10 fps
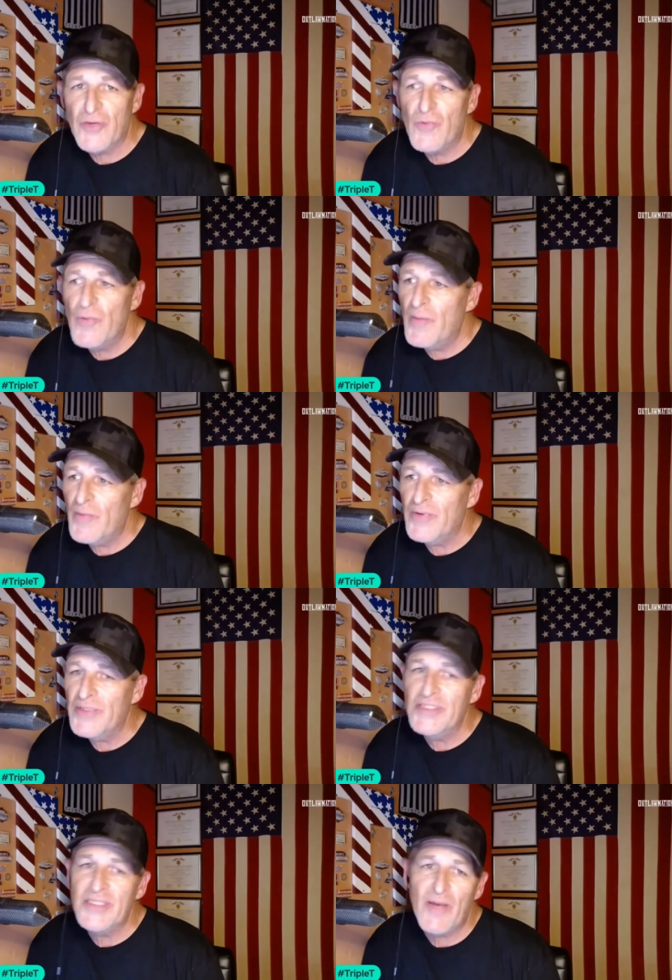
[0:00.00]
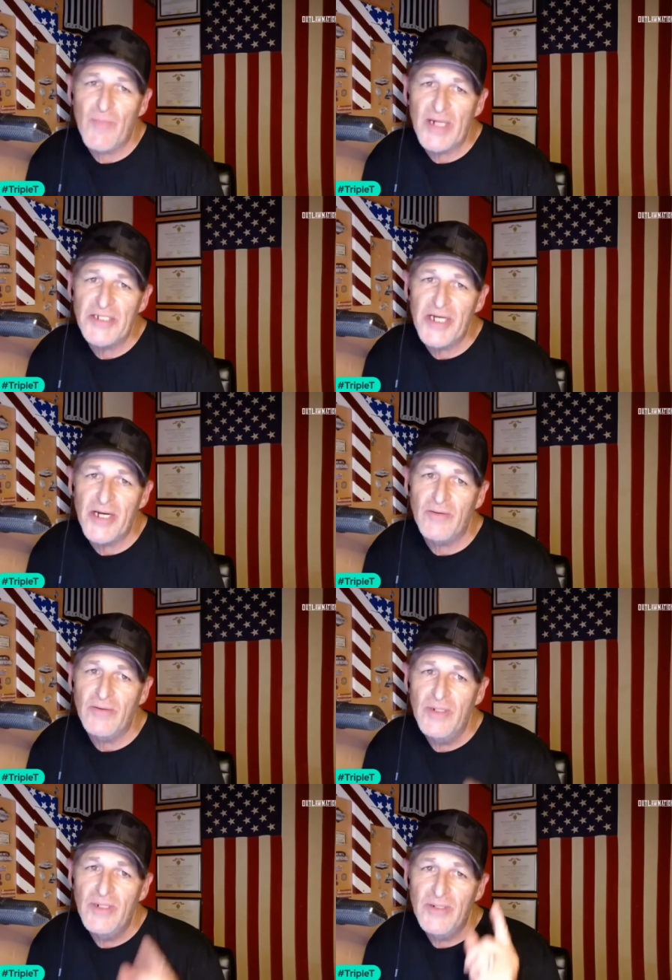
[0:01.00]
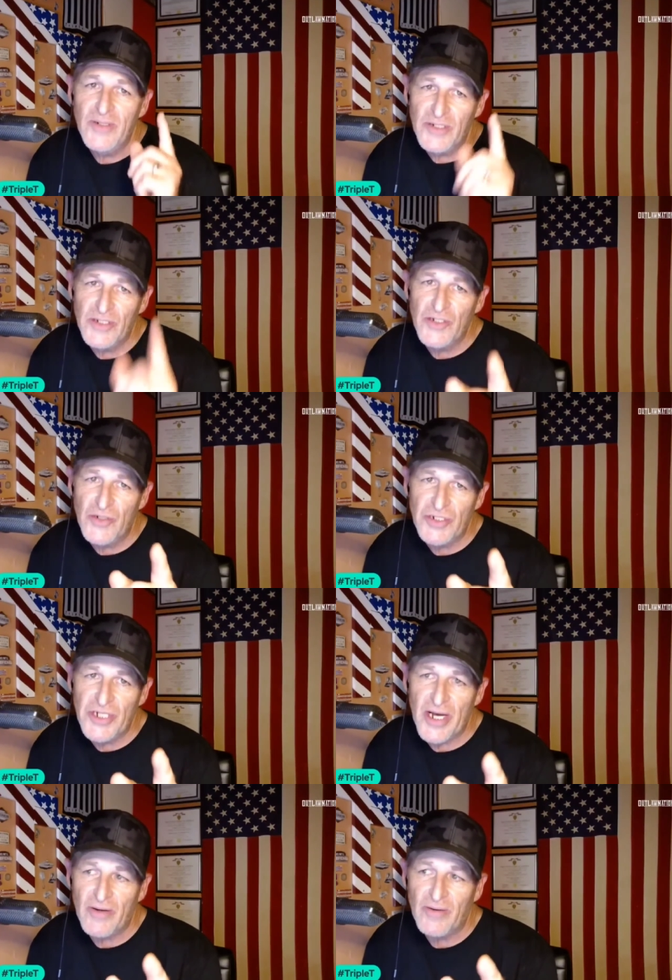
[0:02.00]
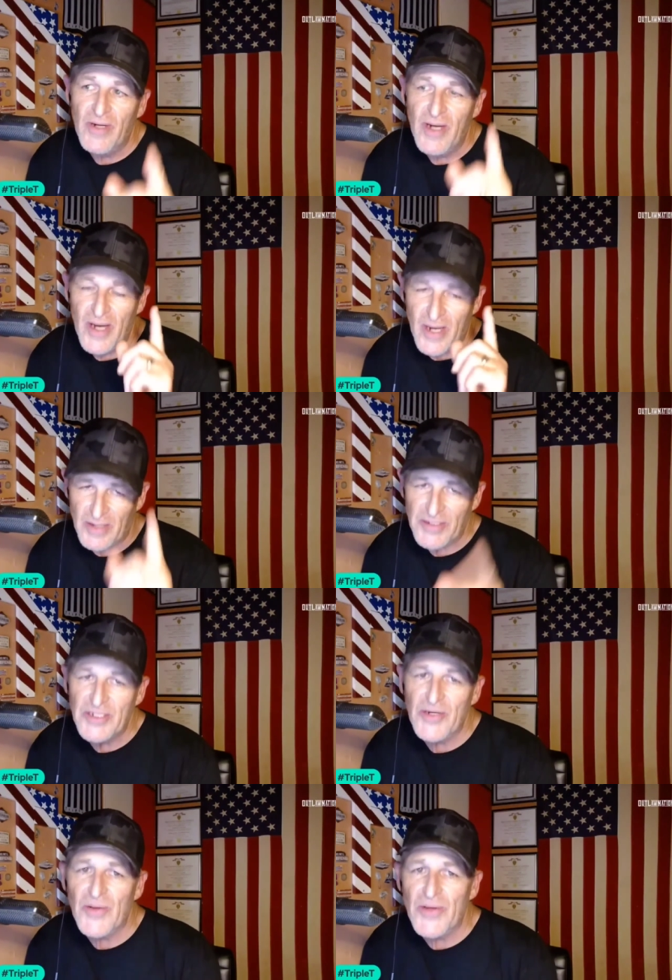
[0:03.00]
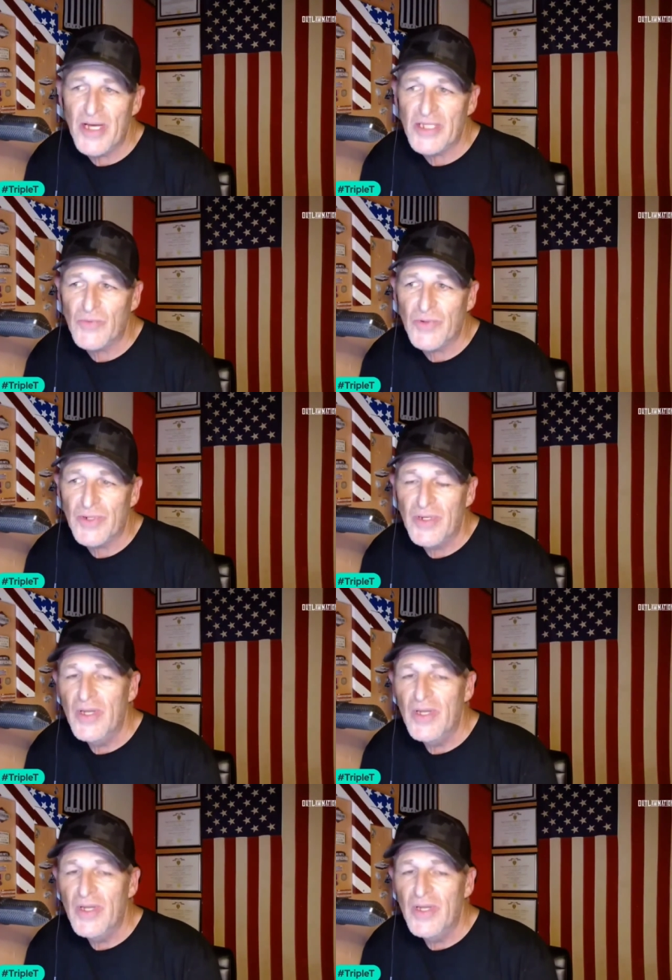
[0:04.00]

Remember, this is not my channel, this is your channel, and I'll see you on the next one.